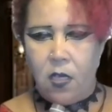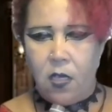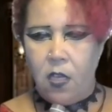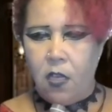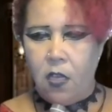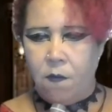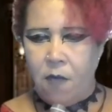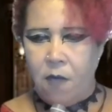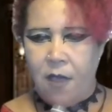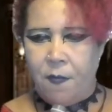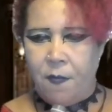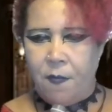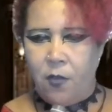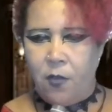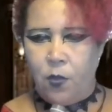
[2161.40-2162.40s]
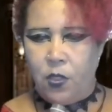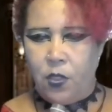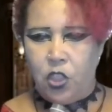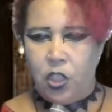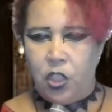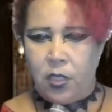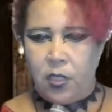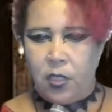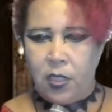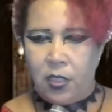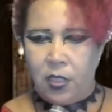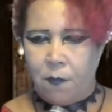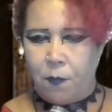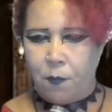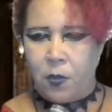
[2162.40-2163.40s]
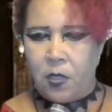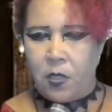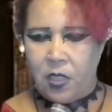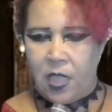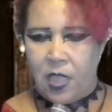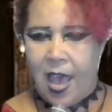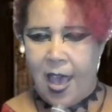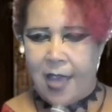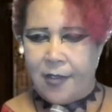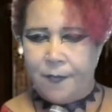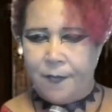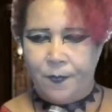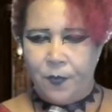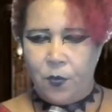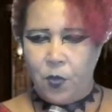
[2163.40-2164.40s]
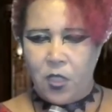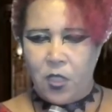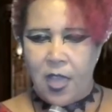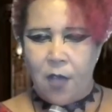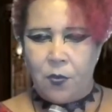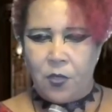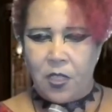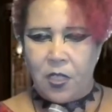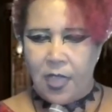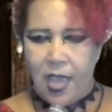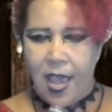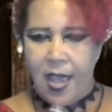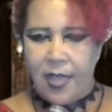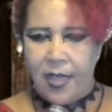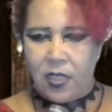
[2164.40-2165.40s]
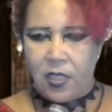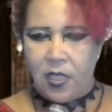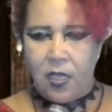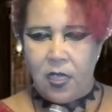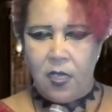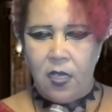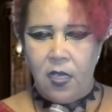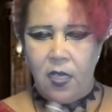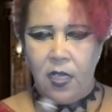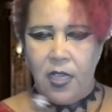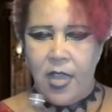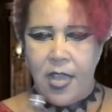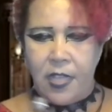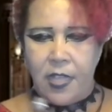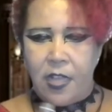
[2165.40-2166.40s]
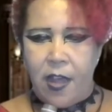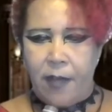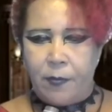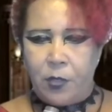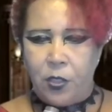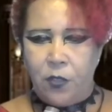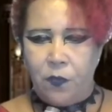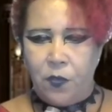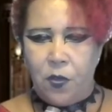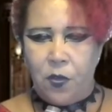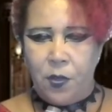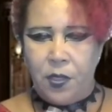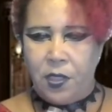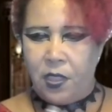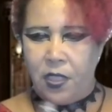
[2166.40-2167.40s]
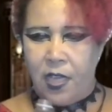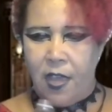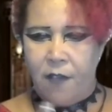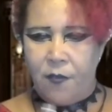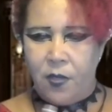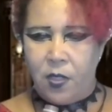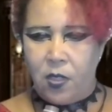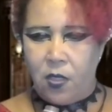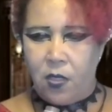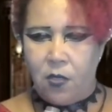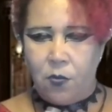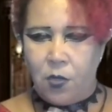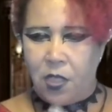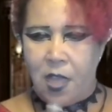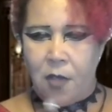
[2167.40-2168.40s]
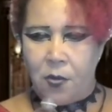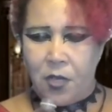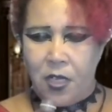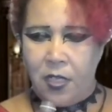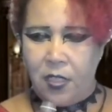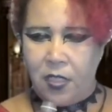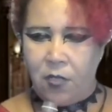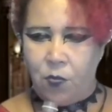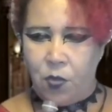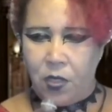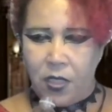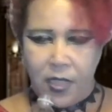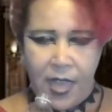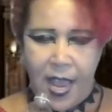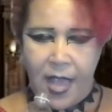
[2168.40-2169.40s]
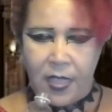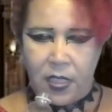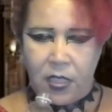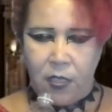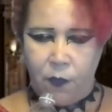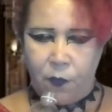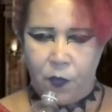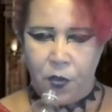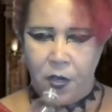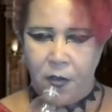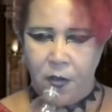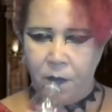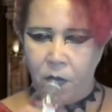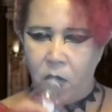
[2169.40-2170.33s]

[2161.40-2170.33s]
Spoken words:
Maybe it was just as simple as that. Without the cats, he had the option of going to Kevin's without getting someone to cat sit for him.